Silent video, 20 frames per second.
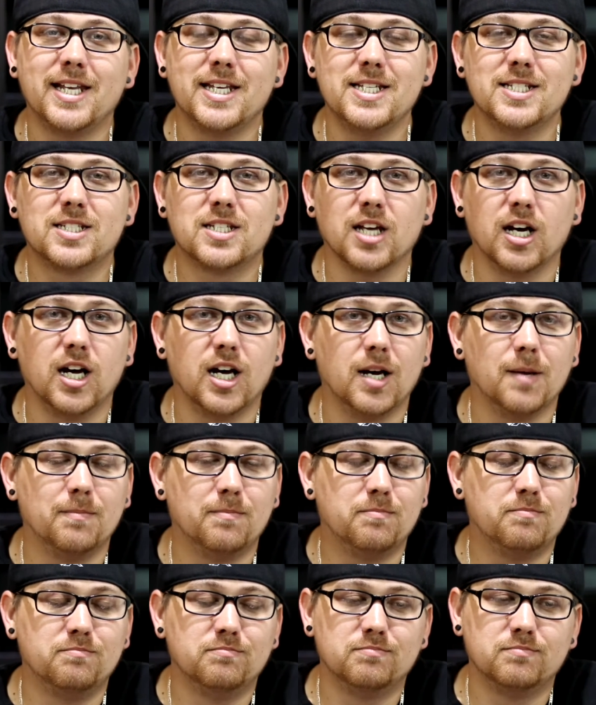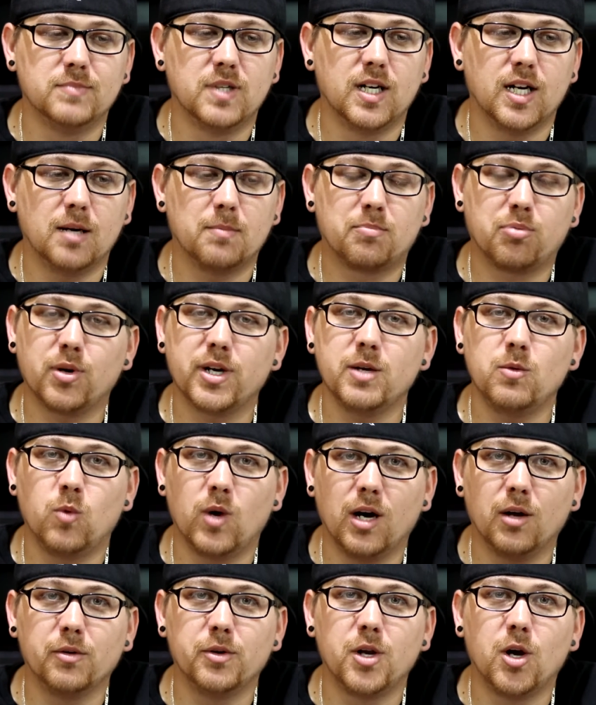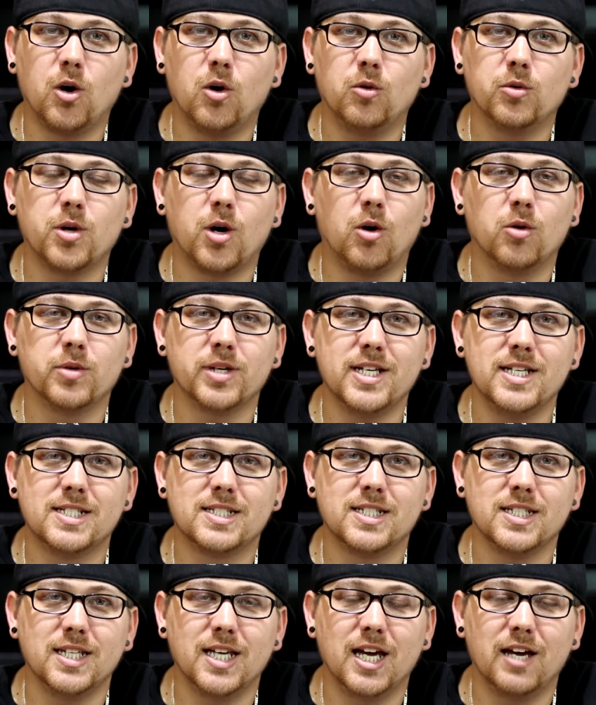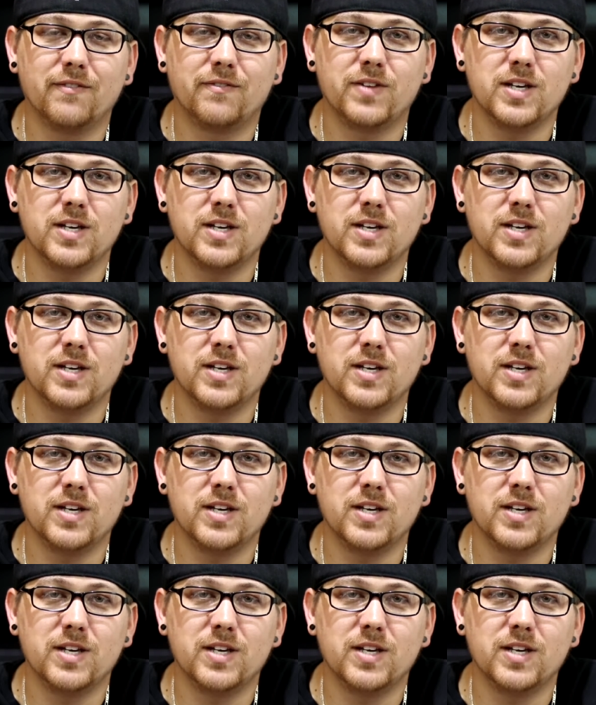He's uh, uh, pretty well known on ECF.